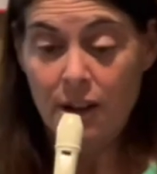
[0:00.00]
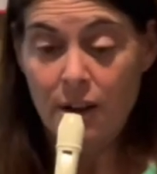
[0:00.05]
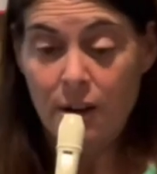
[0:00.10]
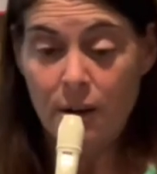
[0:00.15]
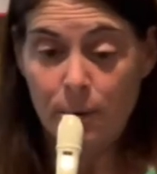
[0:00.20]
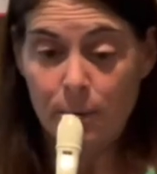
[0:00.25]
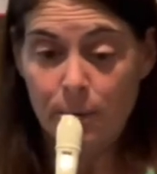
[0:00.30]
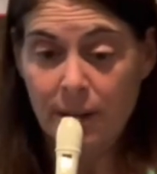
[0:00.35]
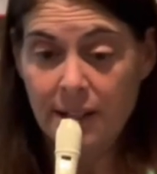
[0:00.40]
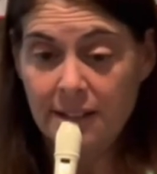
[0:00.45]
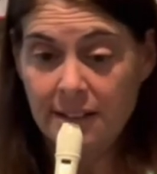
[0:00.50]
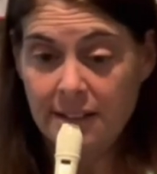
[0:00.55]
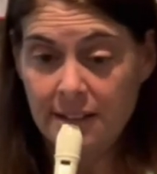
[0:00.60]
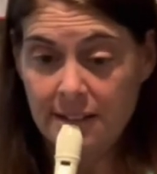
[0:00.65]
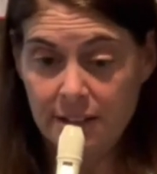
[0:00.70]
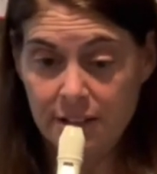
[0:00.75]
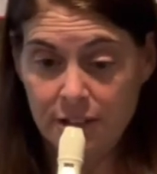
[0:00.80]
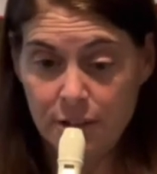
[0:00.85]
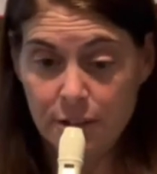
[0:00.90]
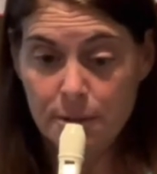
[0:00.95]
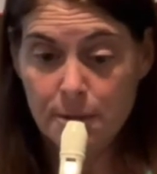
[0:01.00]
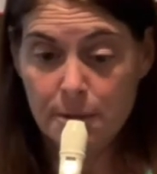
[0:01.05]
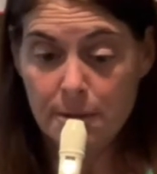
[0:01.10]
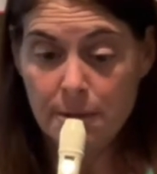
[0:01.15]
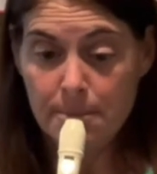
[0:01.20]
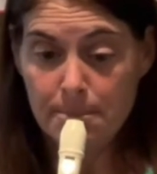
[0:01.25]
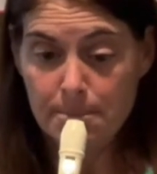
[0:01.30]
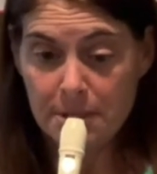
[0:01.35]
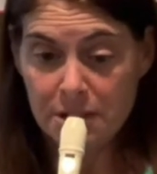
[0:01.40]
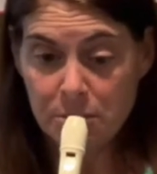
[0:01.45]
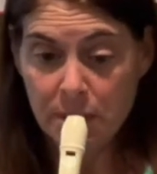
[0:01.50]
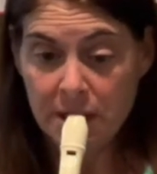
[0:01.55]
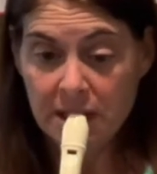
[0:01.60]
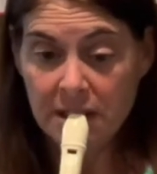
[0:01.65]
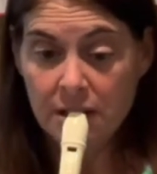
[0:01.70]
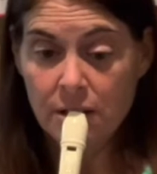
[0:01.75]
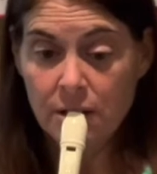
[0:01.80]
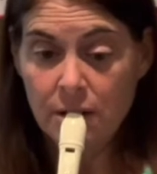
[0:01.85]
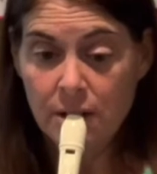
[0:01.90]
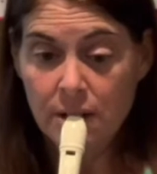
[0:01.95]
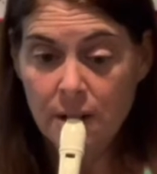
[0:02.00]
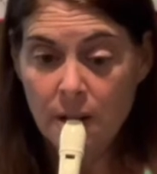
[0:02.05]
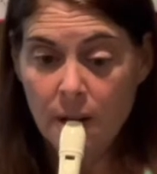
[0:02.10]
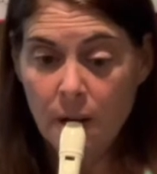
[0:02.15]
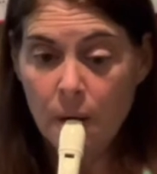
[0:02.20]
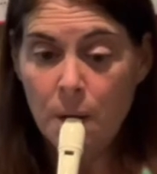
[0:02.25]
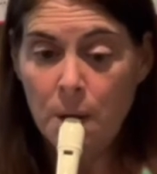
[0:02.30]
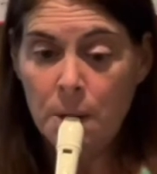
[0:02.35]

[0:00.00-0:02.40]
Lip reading: 1, 2, Miss Winckler, go.